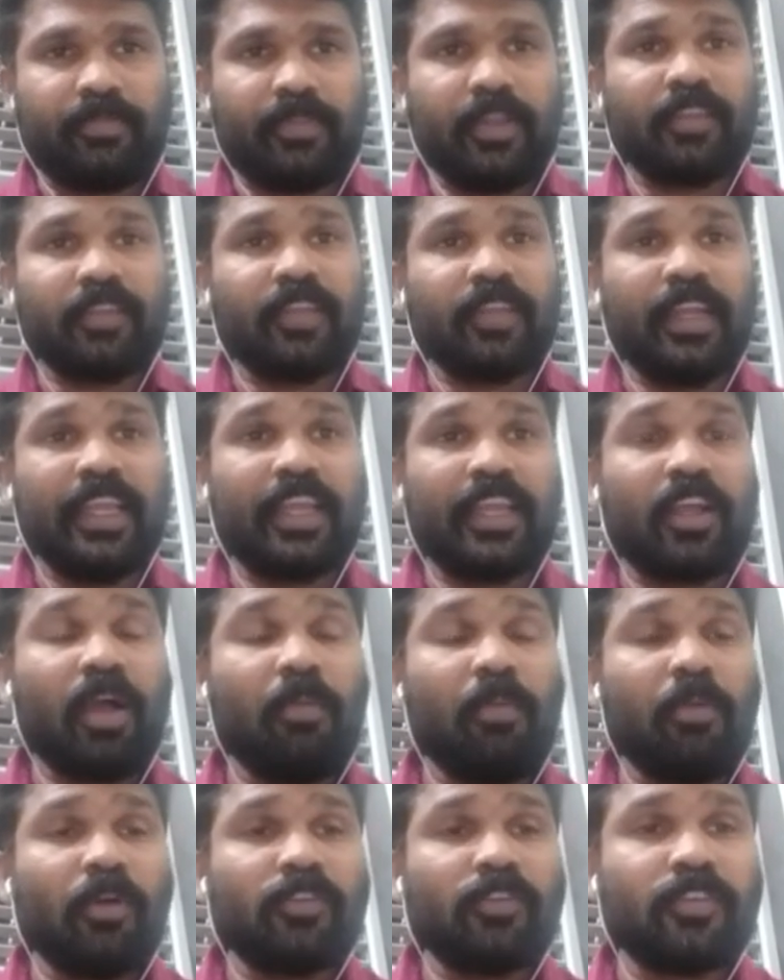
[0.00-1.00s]
It is a
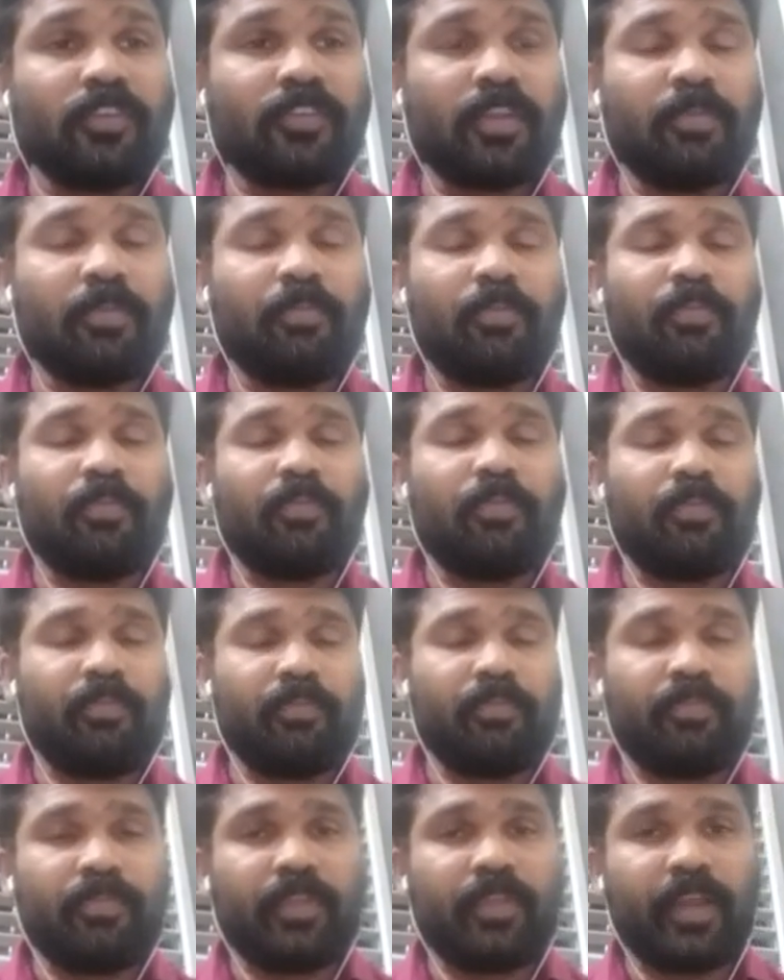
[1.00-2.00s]
decomposition
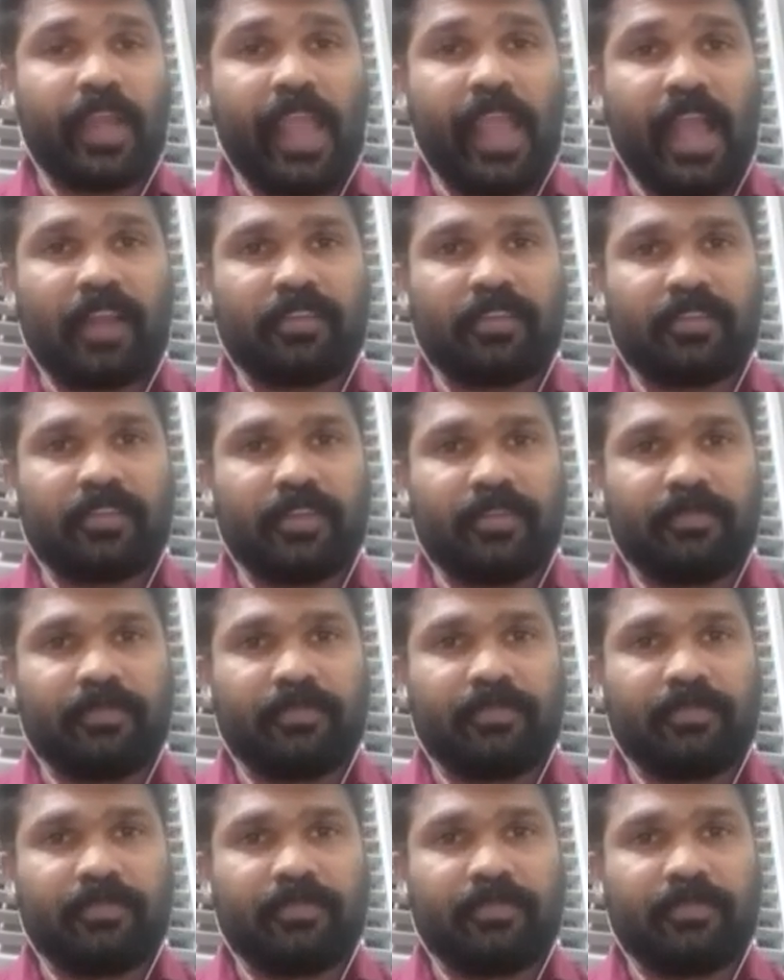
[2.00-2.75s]
reaction.